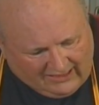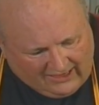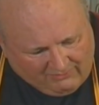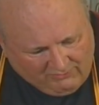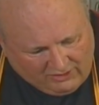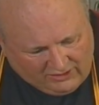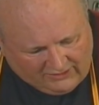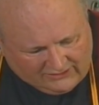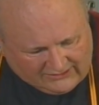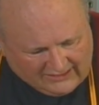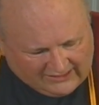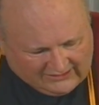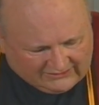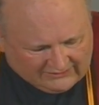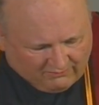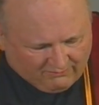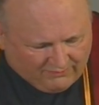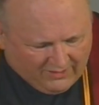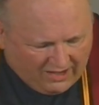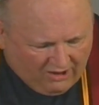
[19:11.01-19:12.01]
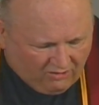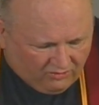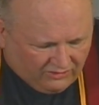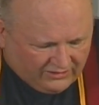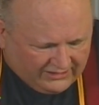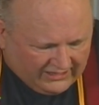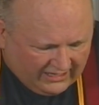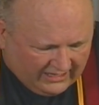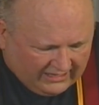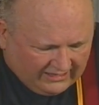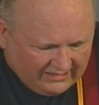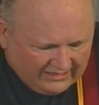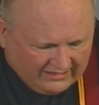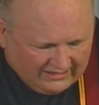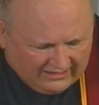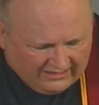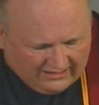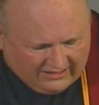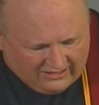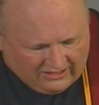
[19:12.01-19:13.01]
I'm going to take some pound cake,
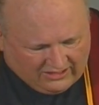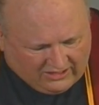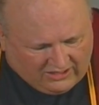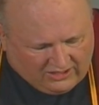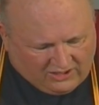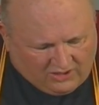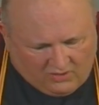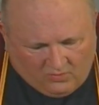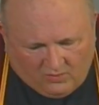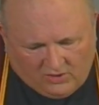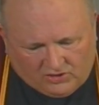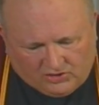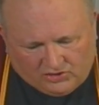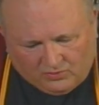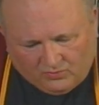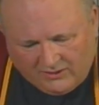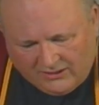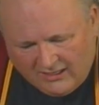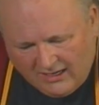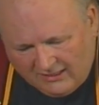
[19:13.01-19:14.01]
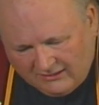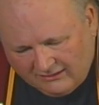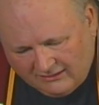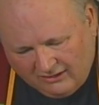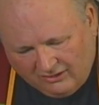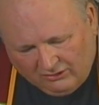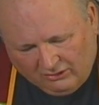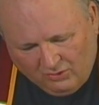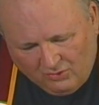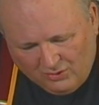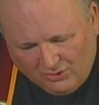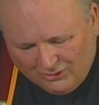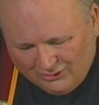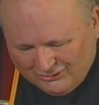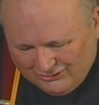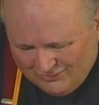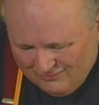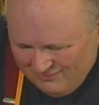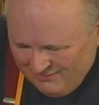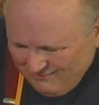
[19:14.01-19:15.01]
which we got at our local
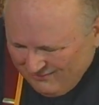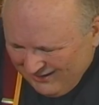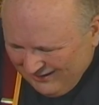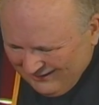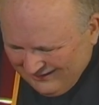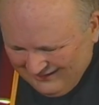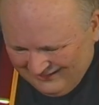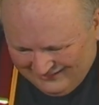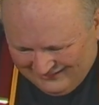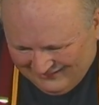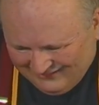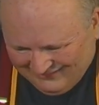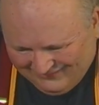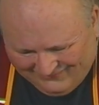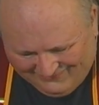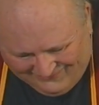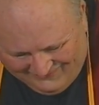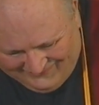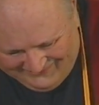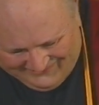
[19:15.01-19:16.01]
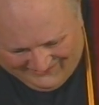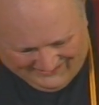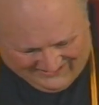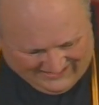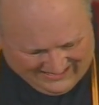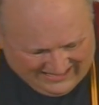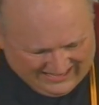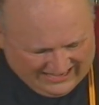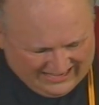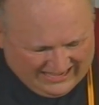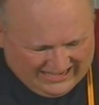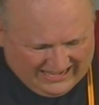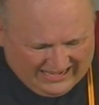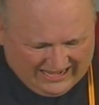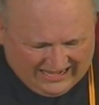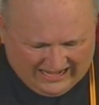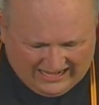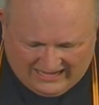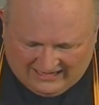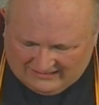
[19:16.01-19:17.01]
supermarket, you know.
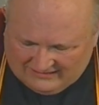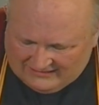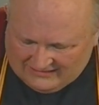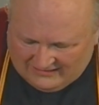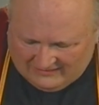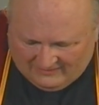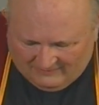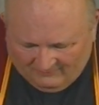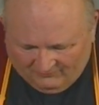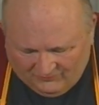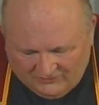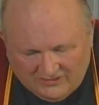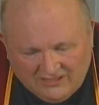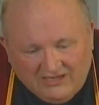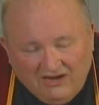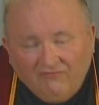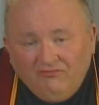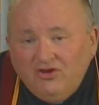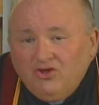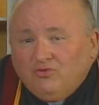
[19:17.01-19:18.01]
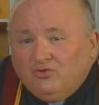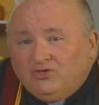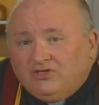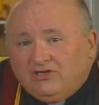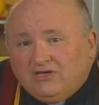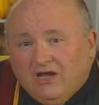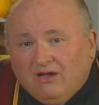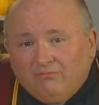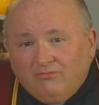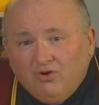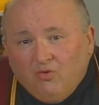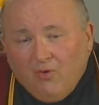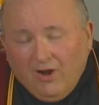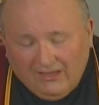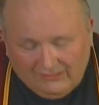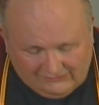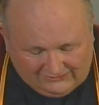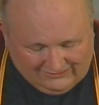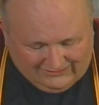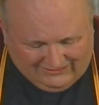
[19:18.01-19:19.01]
And did you ever use
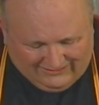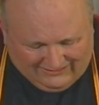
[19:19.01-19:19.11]
kumquats?